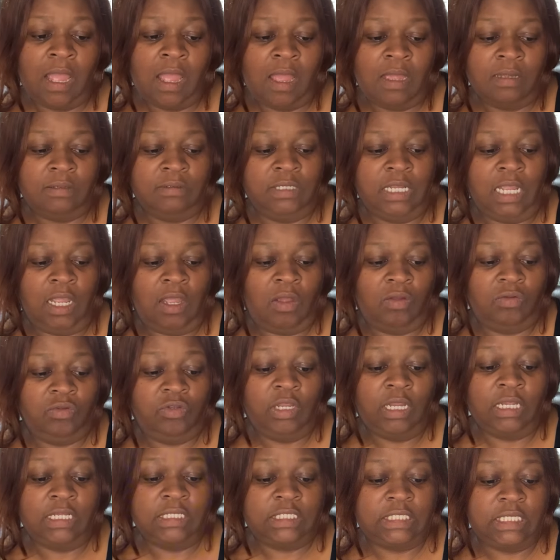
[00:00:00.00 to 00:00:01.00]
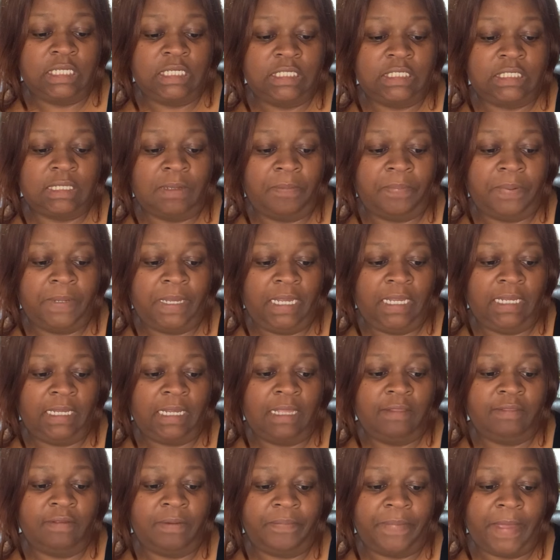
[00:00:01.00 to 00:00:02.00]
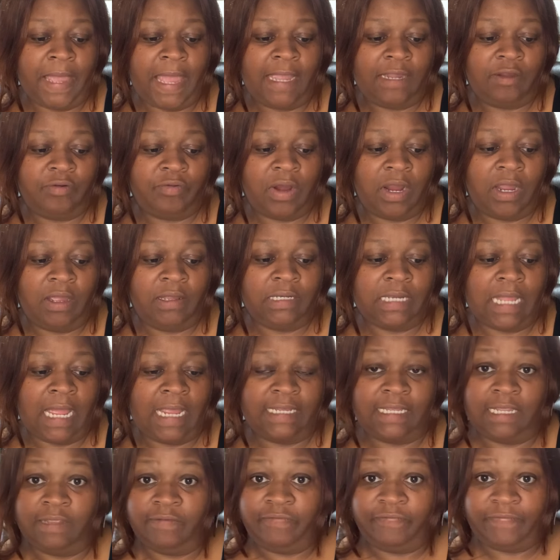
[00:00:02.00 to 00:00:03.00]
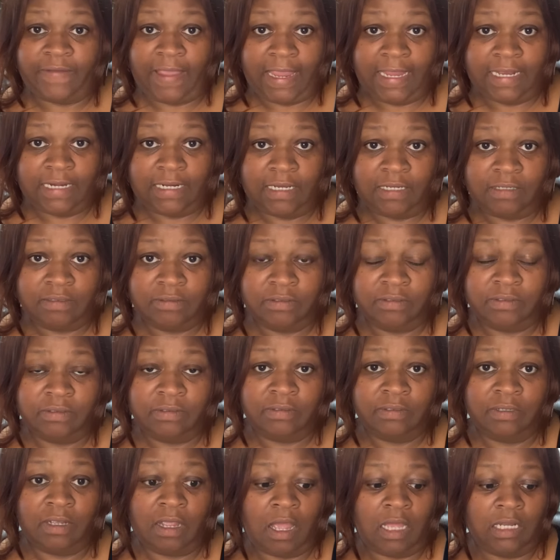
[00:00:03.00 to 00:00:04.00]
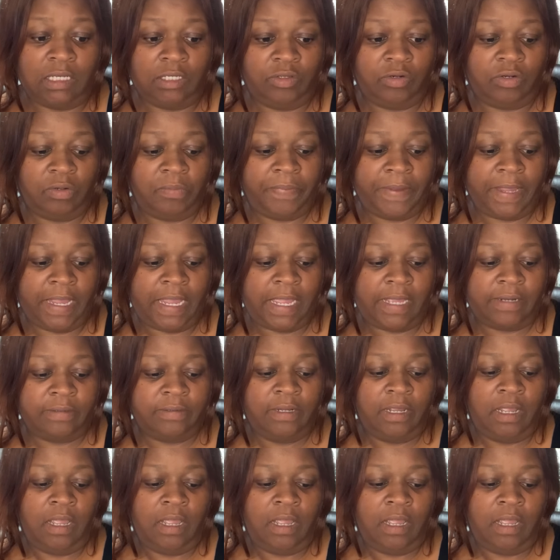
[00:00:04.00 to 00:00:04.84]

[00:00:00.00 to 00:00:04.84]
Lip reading: now you can see some pink in the background, like it faded a little bit.